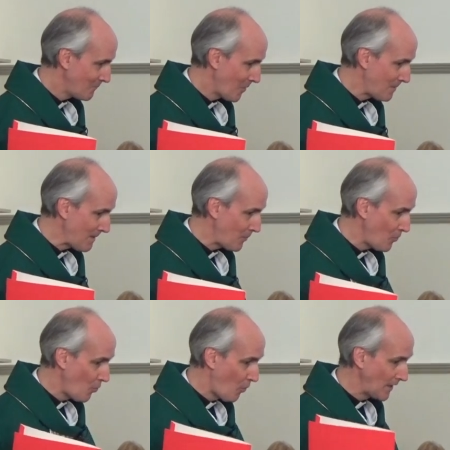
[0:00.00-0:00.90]
where
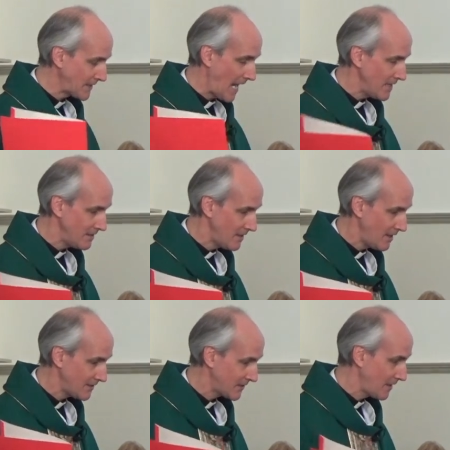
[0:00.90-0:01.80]
people who once hated you
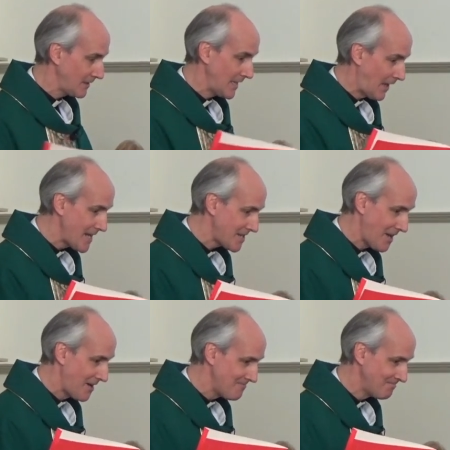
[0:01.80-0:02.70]
suddenly like
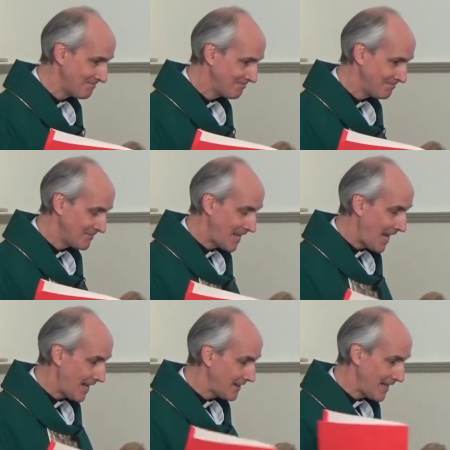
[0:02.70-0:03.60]

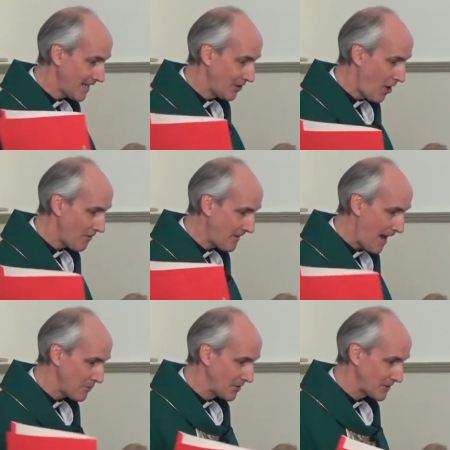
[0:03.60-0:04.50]
you, and they get along
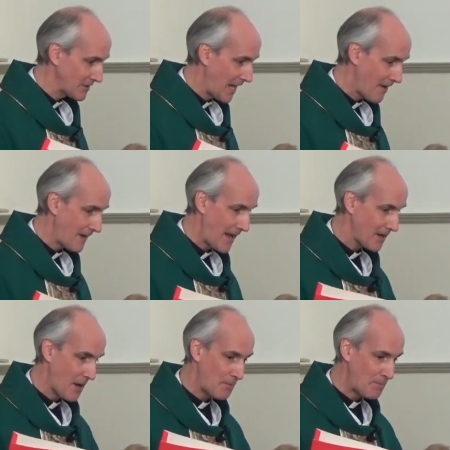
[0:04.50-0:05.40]
fabulously. I've
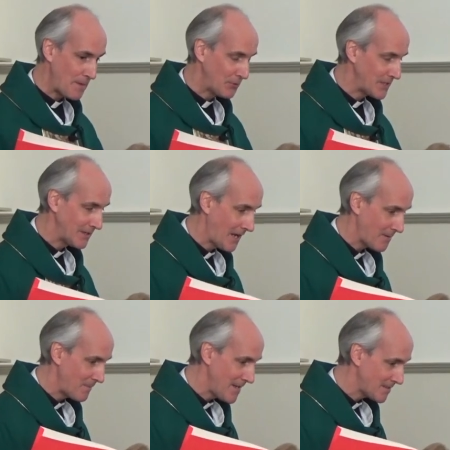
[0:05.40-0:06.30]
had a couple people who didn't
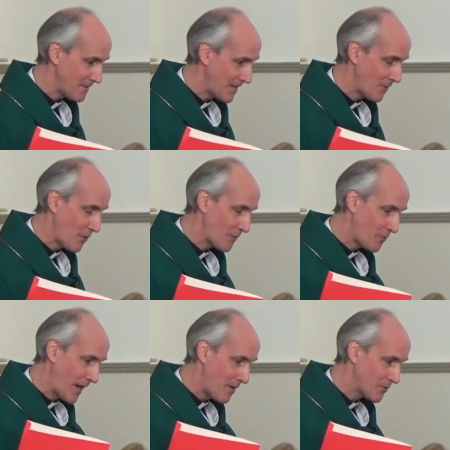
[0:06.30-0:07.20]
like me to begin with
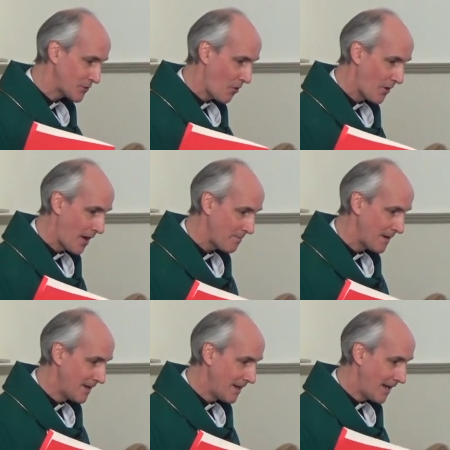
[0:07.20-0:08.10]
when I was growing
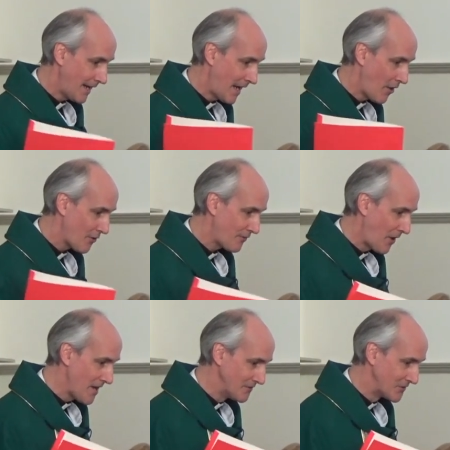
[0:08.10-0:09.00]
up, and now they're
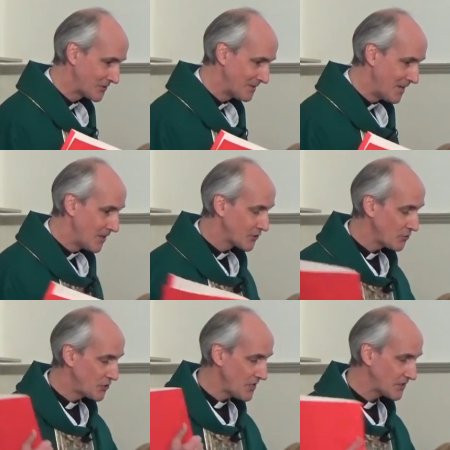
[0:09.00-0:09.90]
friends.
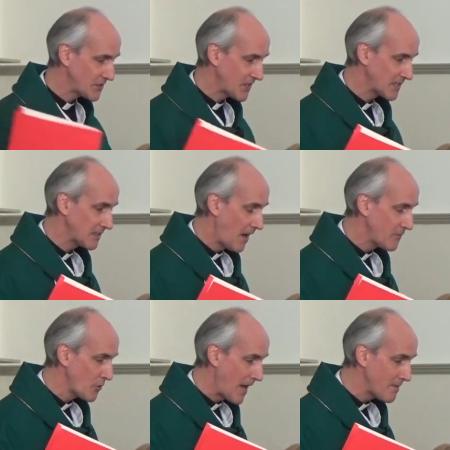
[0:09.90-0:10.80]
So Jesus says,
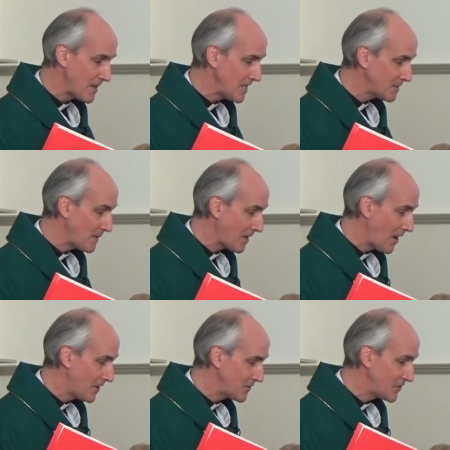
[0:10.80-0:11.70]
love your enemies
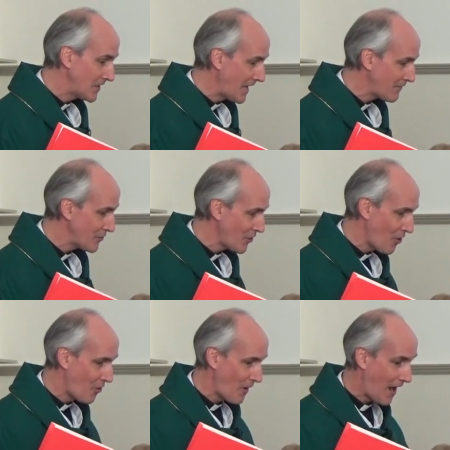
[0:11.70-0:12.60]
because you never
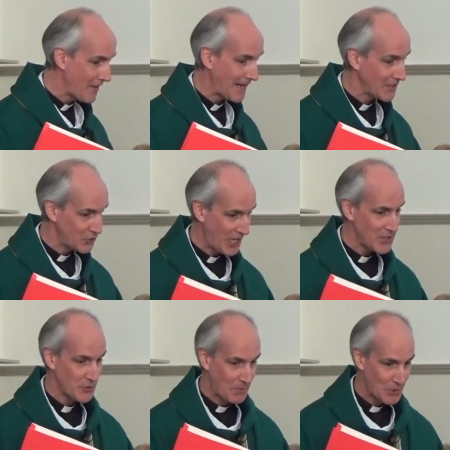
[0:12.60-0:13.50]
know how that can
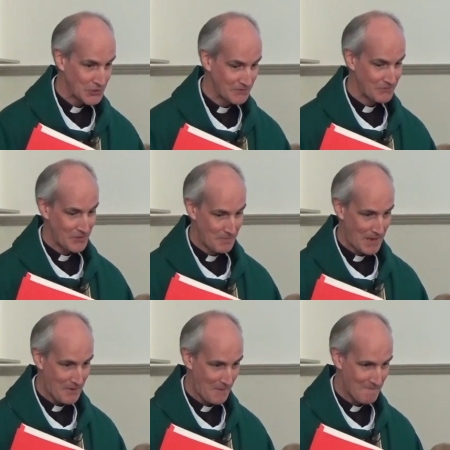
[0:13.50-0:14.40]
change a person for the
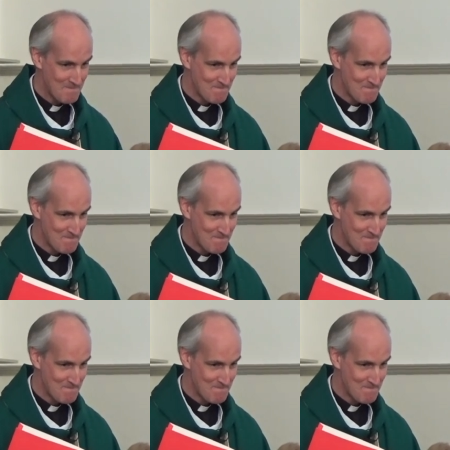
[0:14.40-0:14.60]
better.